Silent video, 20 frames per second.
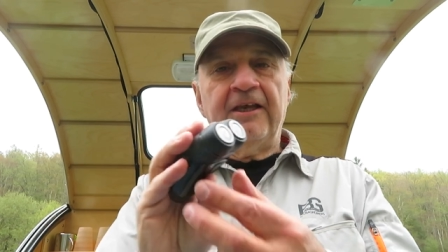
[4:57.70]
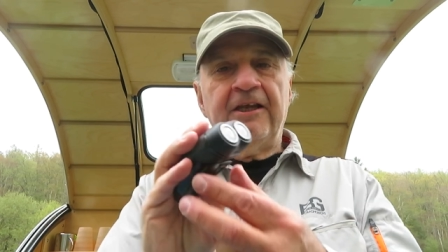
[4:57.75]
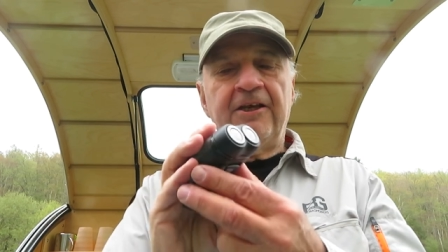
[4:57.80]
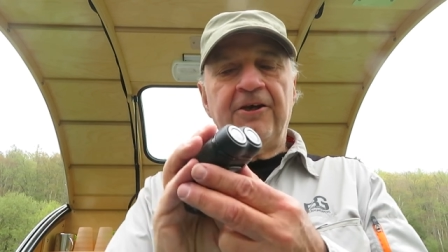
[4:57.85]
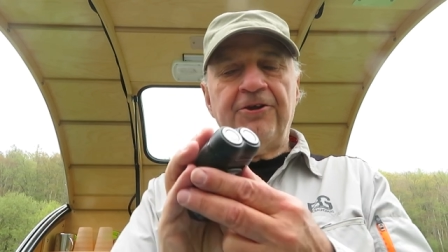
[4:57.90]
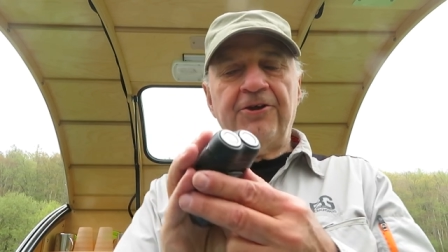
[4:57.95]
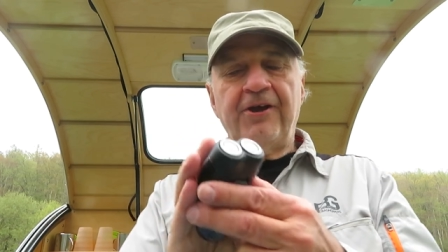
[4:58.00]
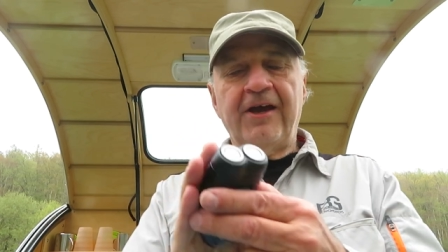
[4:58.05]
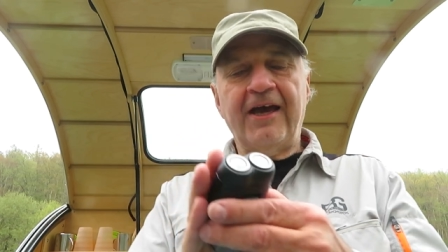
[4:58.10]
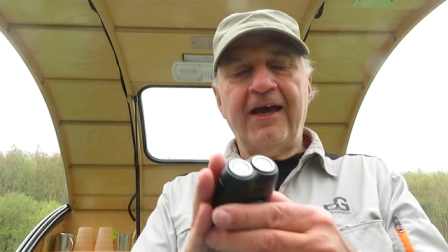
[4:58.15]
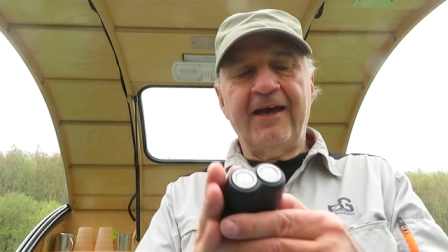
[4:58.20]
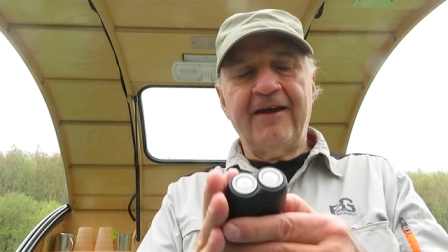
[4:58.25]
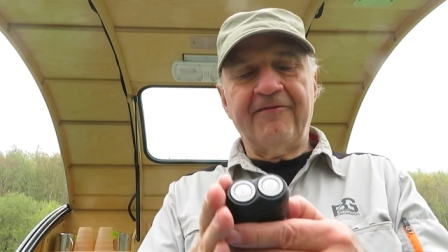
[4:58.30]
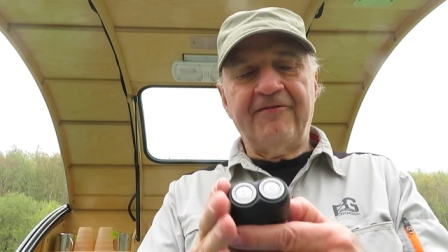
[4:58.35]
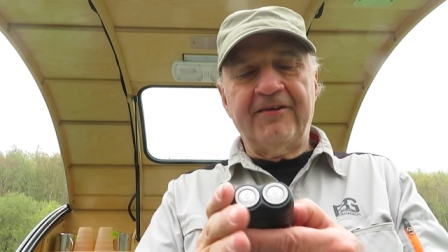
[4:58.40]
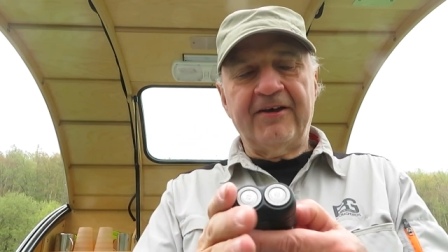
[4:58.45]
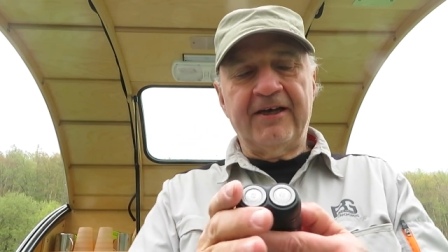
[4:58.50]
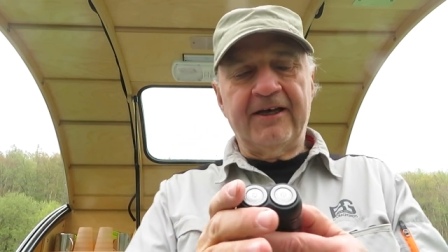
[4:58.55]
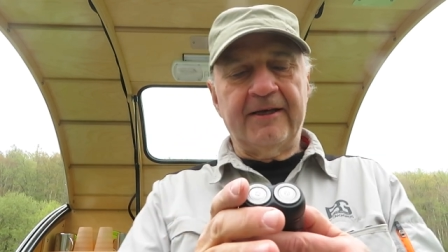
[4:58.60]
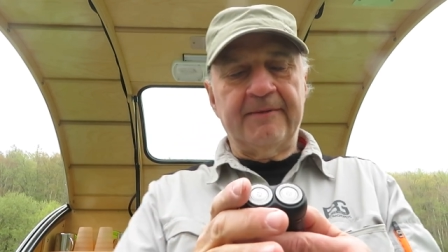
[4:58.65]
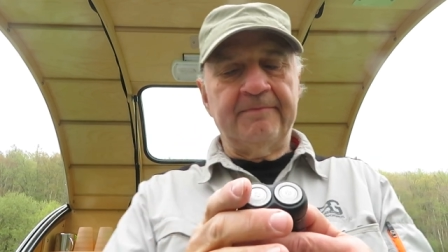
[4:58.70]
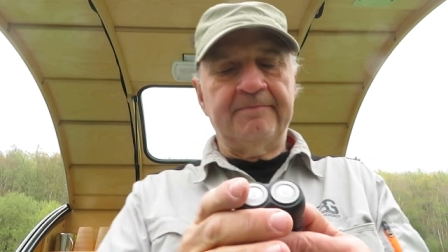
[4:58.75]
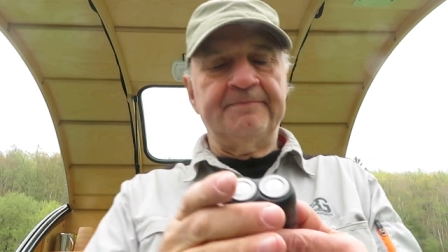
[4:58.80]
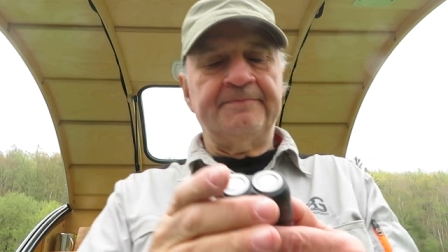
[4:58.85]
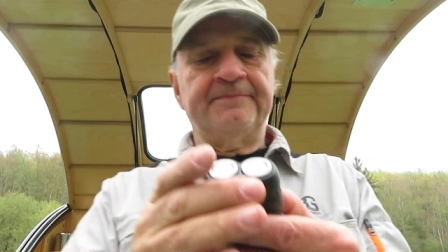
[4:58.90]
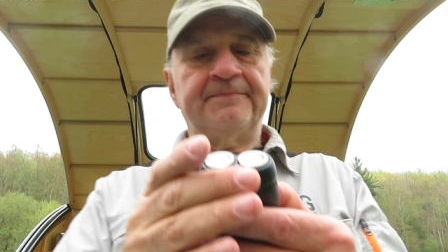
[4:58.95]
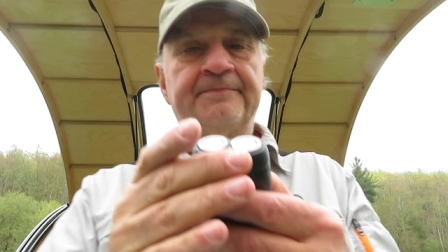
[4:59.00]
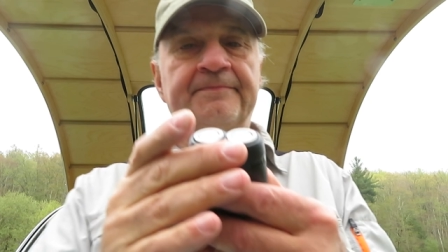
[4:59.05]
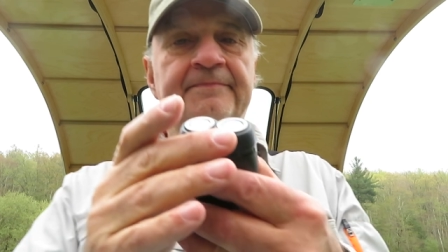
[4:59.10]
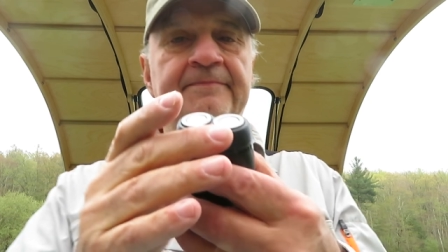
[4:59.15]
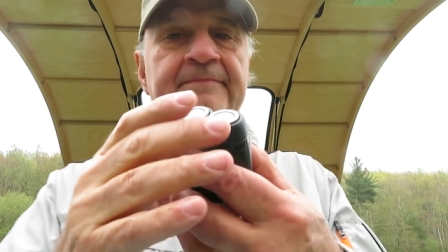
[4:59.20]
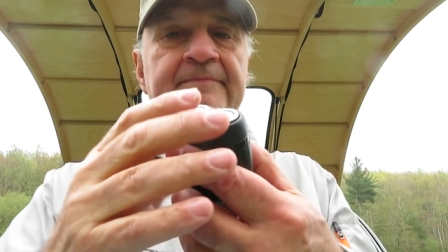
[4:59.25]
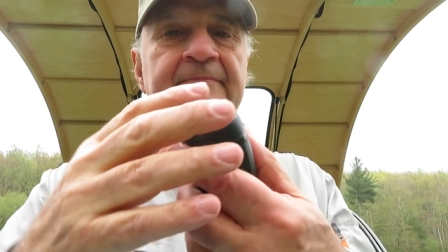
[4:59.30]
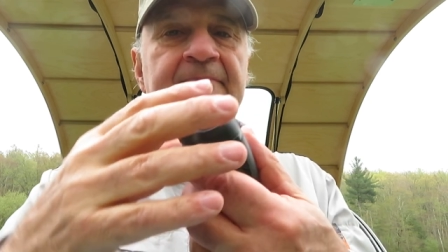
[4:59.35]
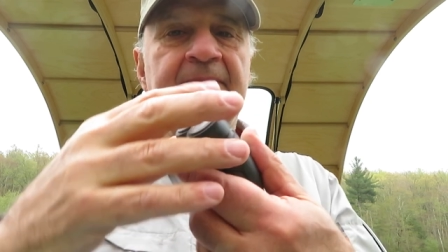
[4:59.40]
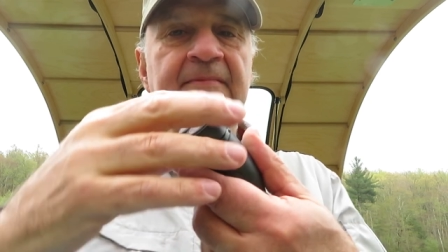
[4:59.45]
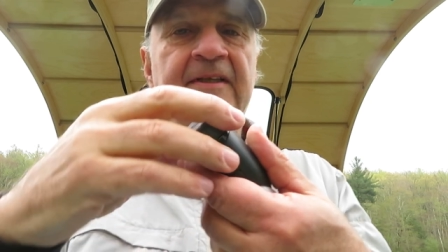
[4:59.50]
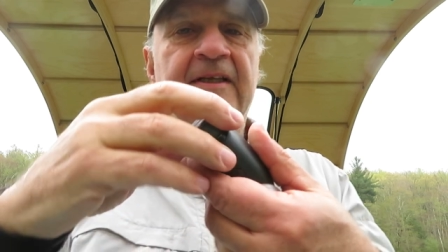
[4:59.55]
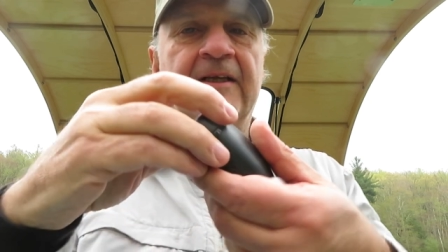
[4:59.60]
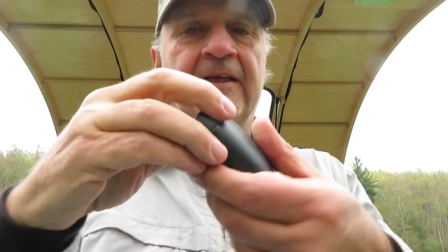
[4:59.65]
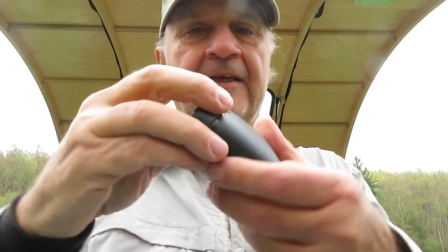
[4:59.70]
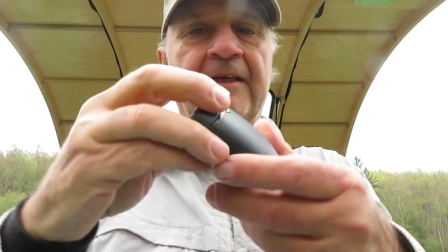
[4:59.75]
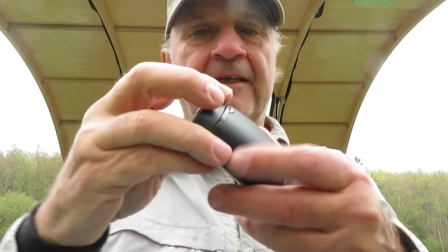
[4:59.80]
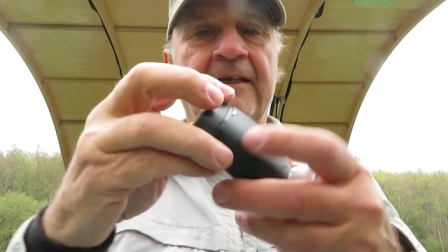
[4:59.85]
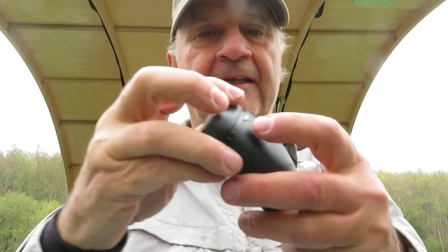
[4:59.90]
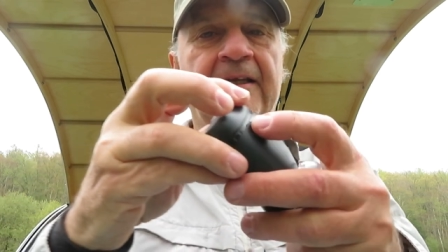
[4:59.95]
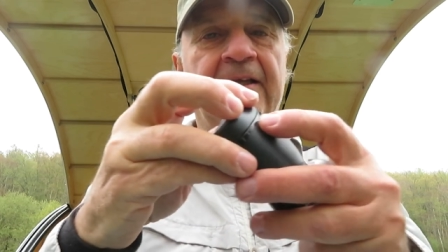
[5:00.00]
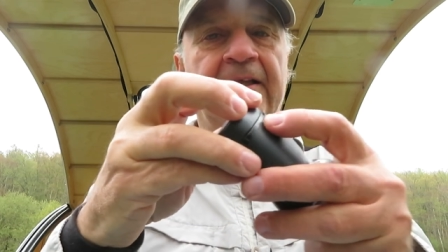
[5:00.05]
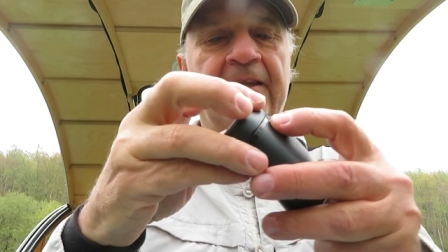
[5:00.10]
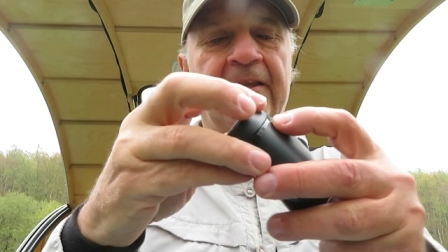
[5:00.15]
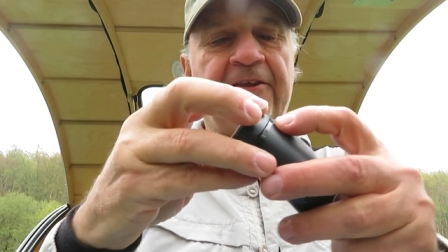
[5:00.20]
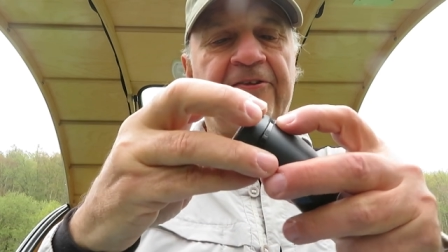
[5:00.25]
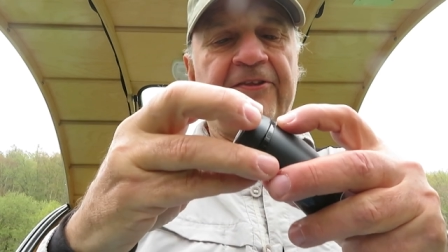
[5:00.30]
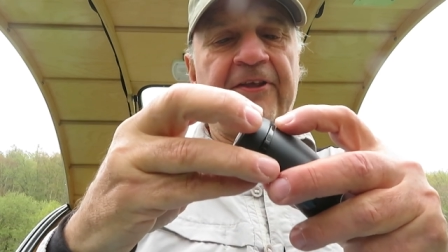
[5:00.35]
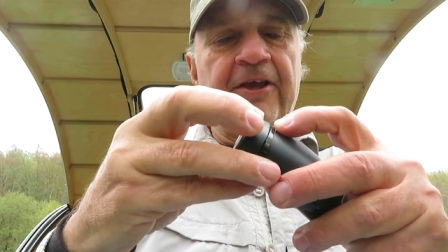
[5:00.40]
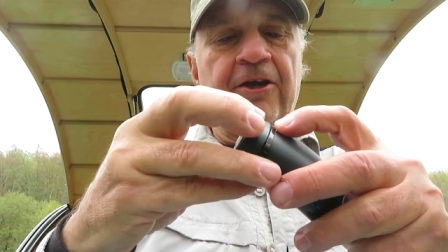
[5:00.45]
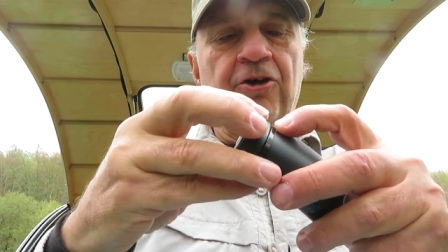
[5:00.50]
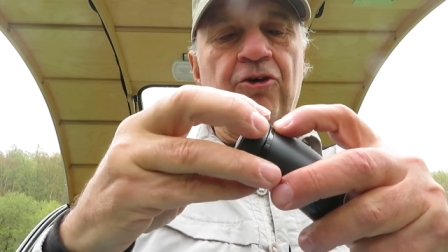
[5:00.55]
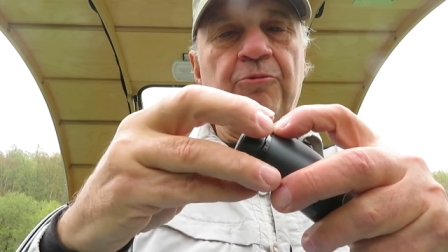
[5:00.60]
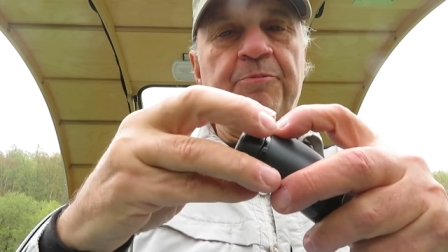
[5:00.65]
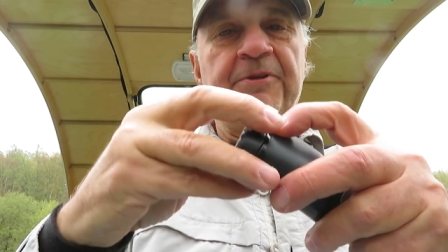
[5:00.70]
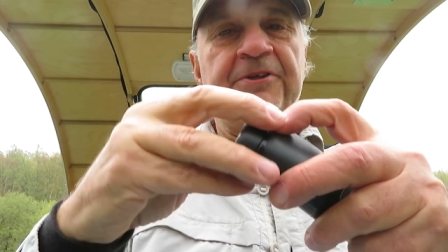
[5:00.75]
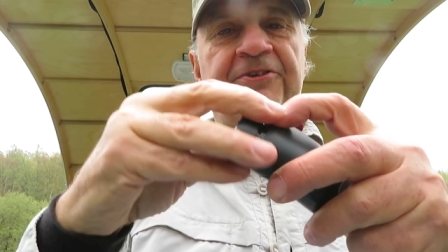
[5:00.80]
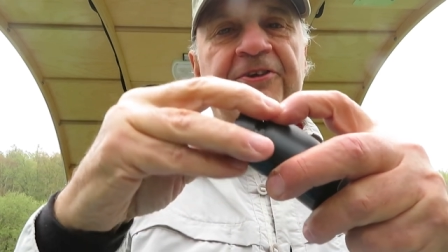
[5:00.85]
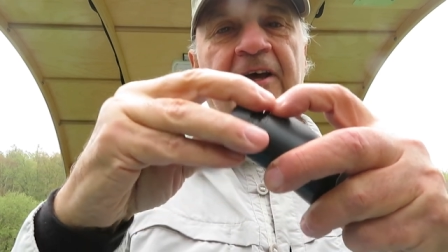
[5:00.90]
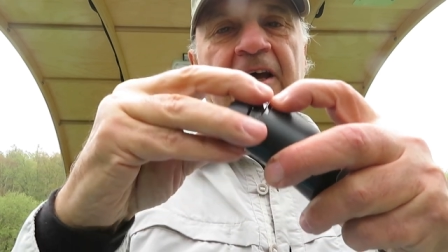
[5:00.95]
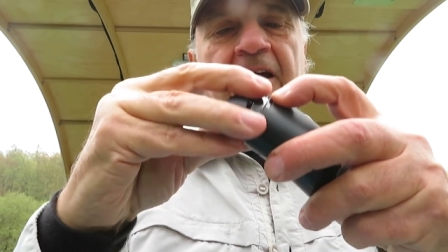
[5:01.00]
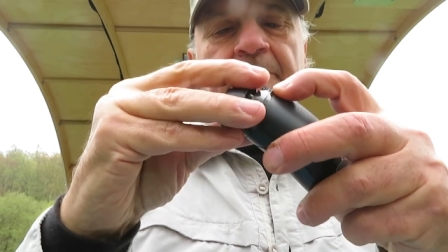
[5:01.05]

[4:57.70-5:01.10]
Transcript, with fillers: Now you have uh, this thing opens